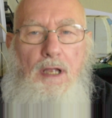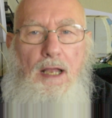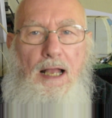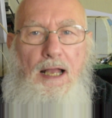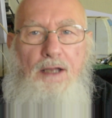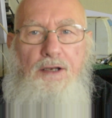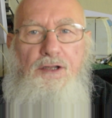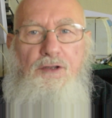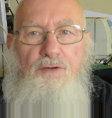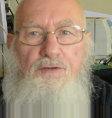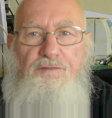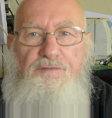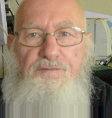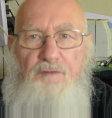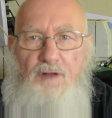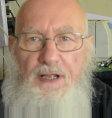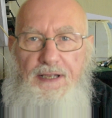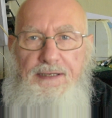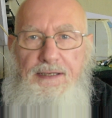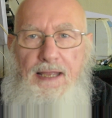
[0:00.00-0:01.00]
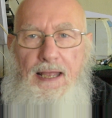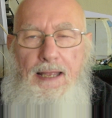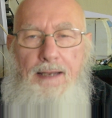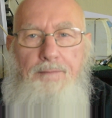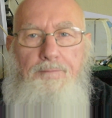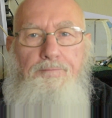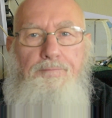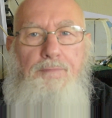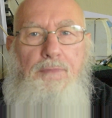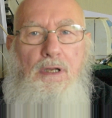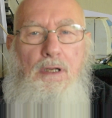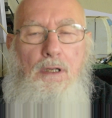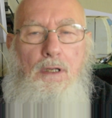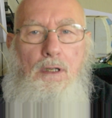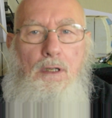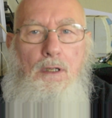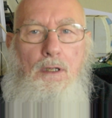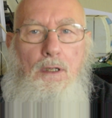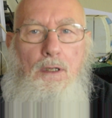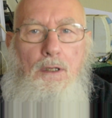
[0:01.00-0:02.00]
how do you define that?
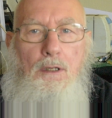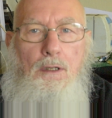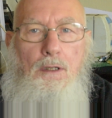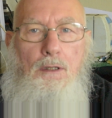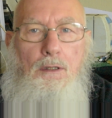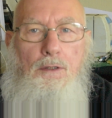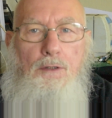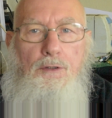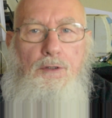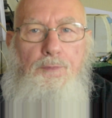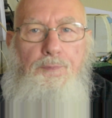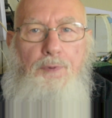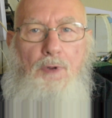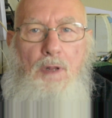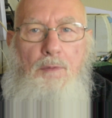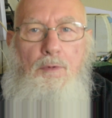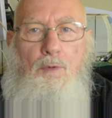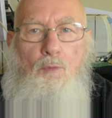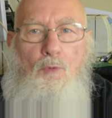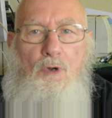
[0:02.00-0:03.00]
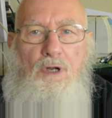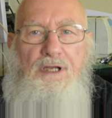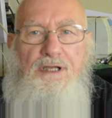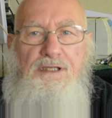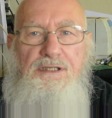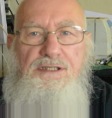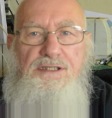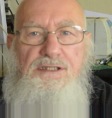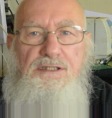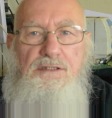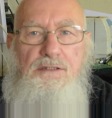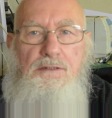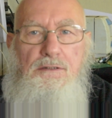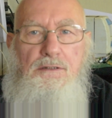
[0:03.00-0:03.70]
The problem was,